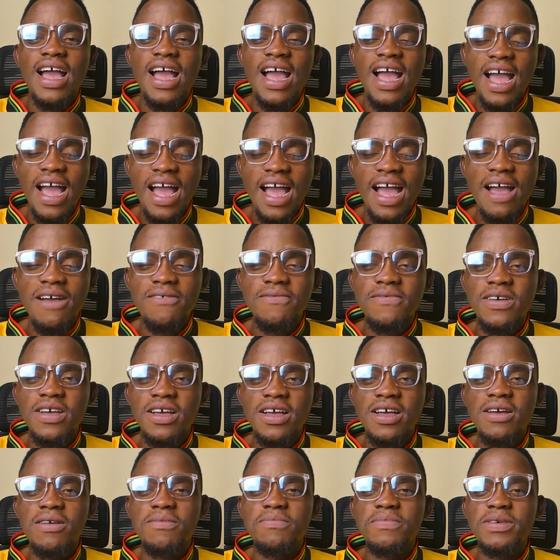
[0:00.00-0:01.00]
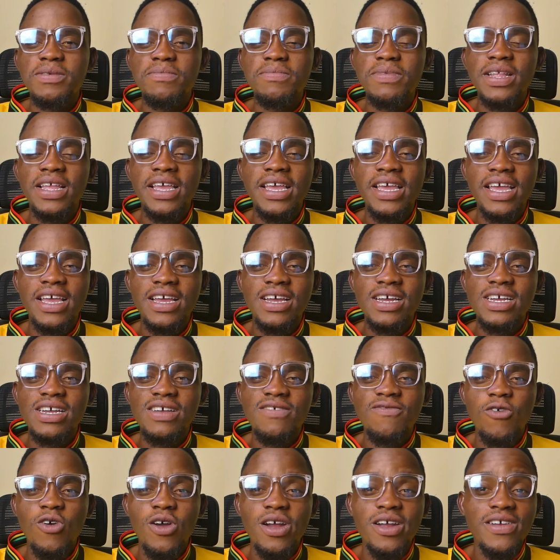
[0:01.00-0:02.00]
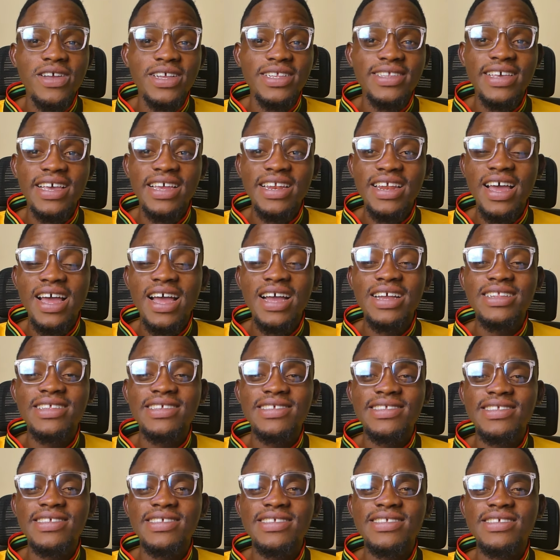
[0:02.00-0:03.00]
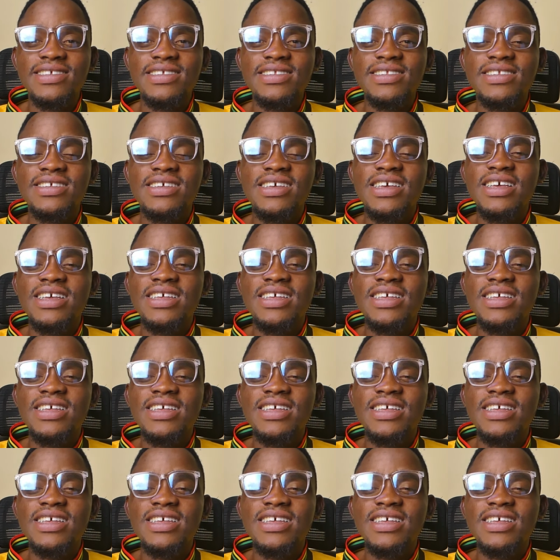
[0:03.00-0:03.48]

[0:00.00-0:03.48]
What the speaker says: have been playing for Erik ten Hag this season.